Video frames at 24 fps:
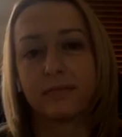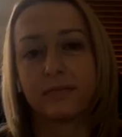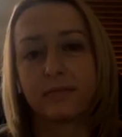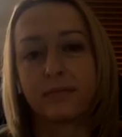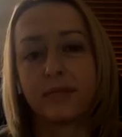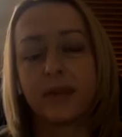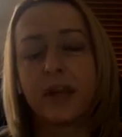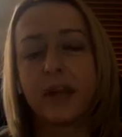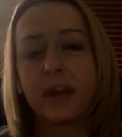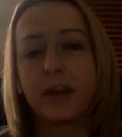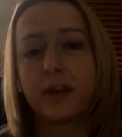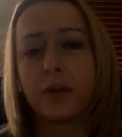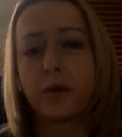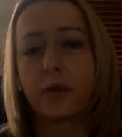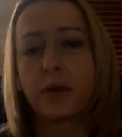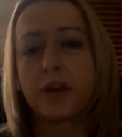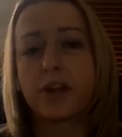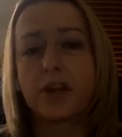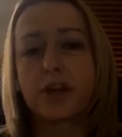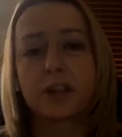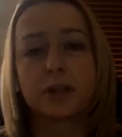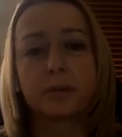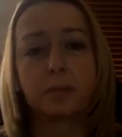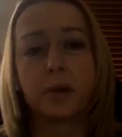yeah, you can
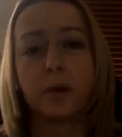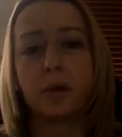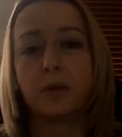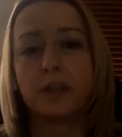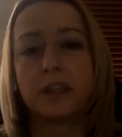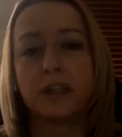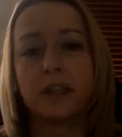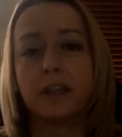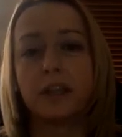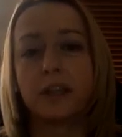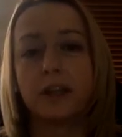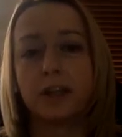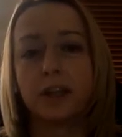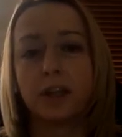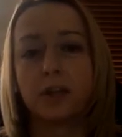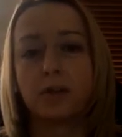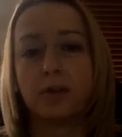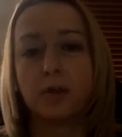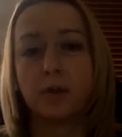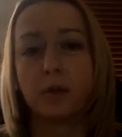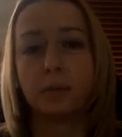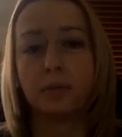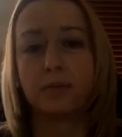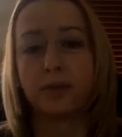just post it in the
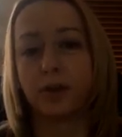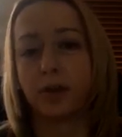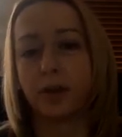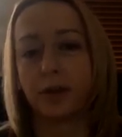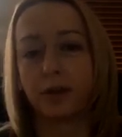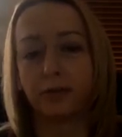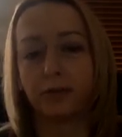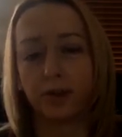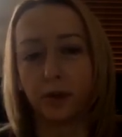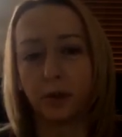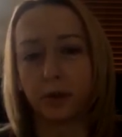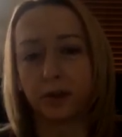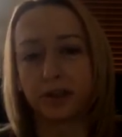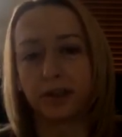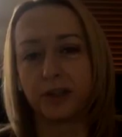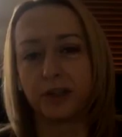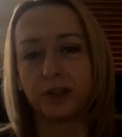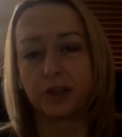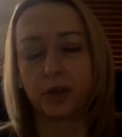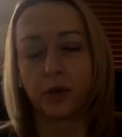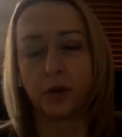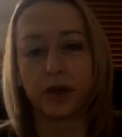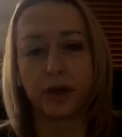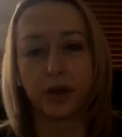group for the folks.
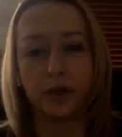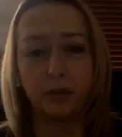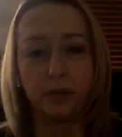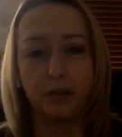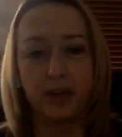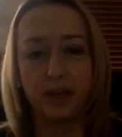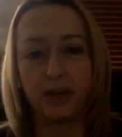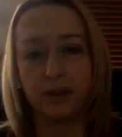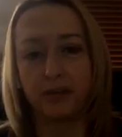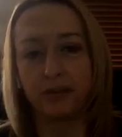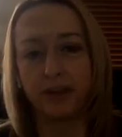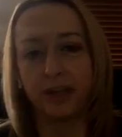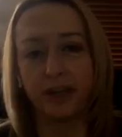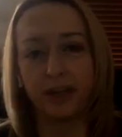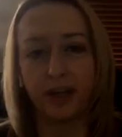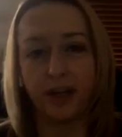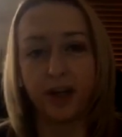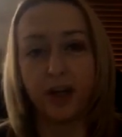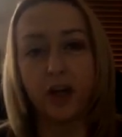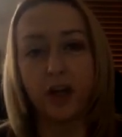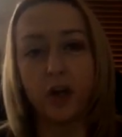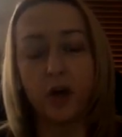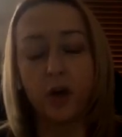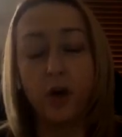There's going to be a
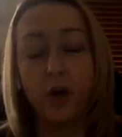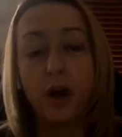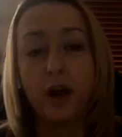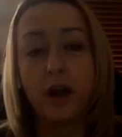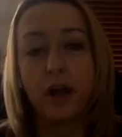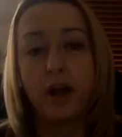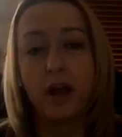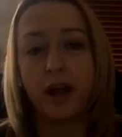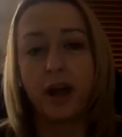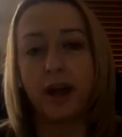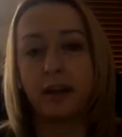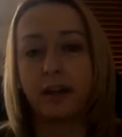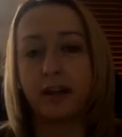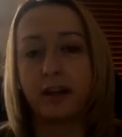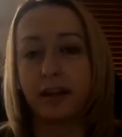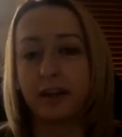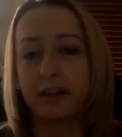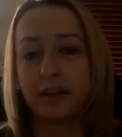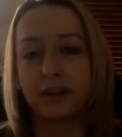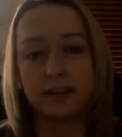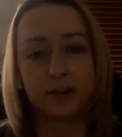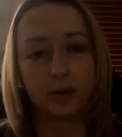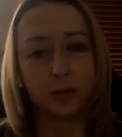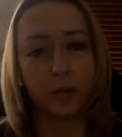video, and then
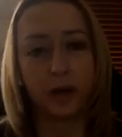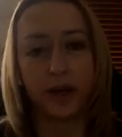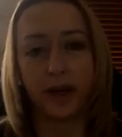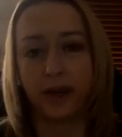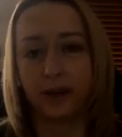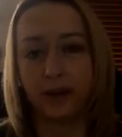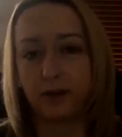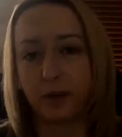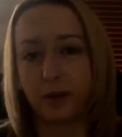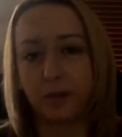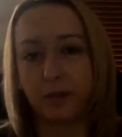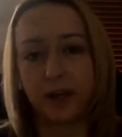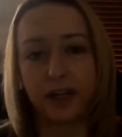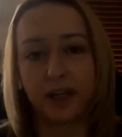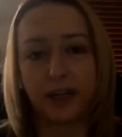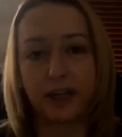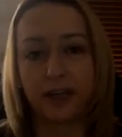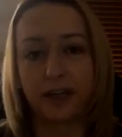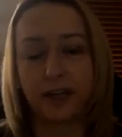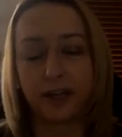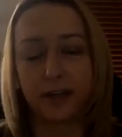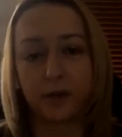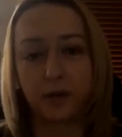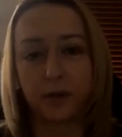this way everybody
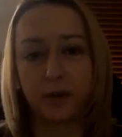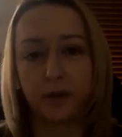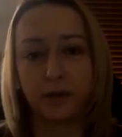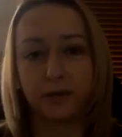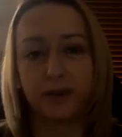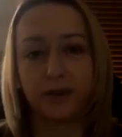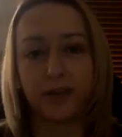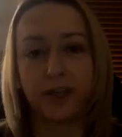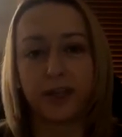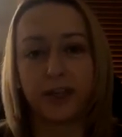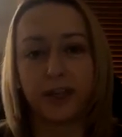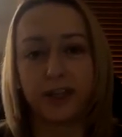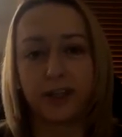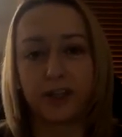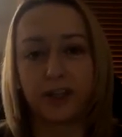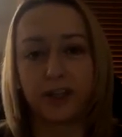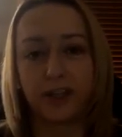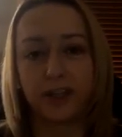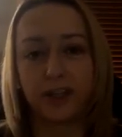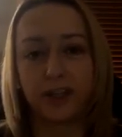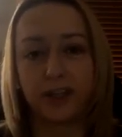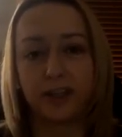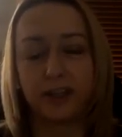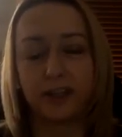can get
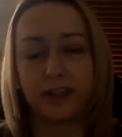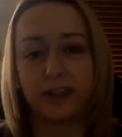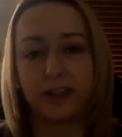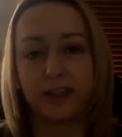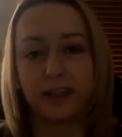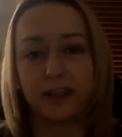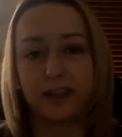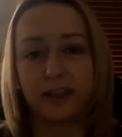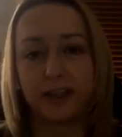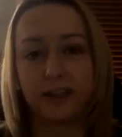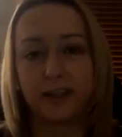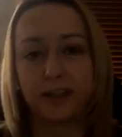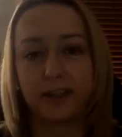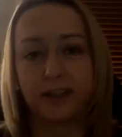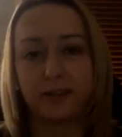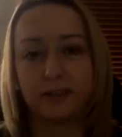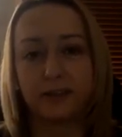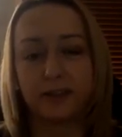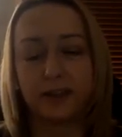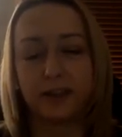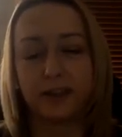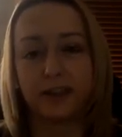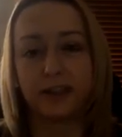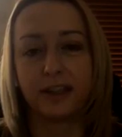notification and they can
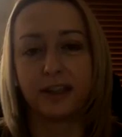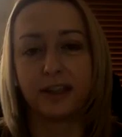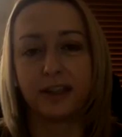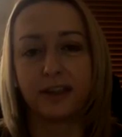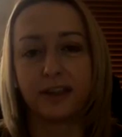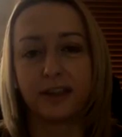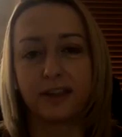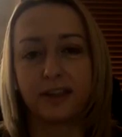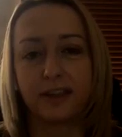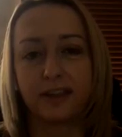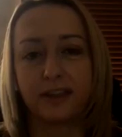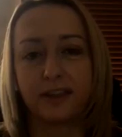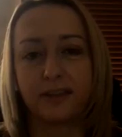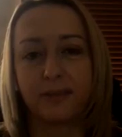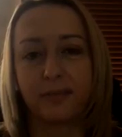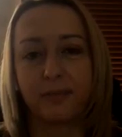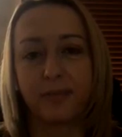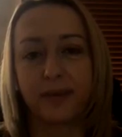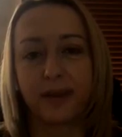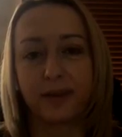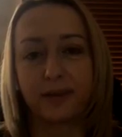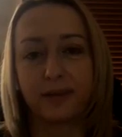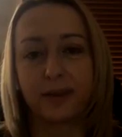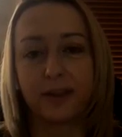really take it
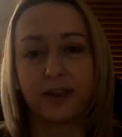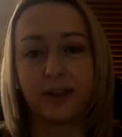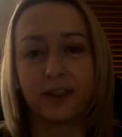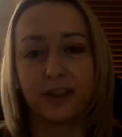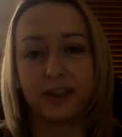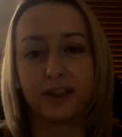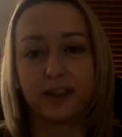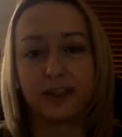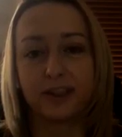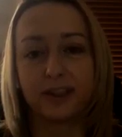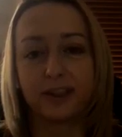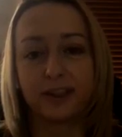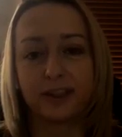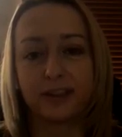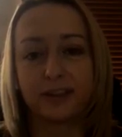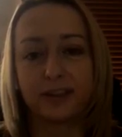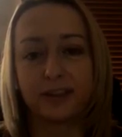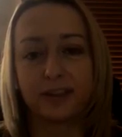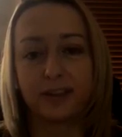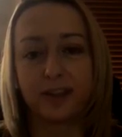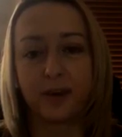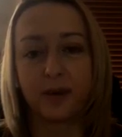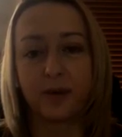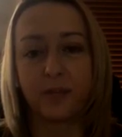if they're interested. So,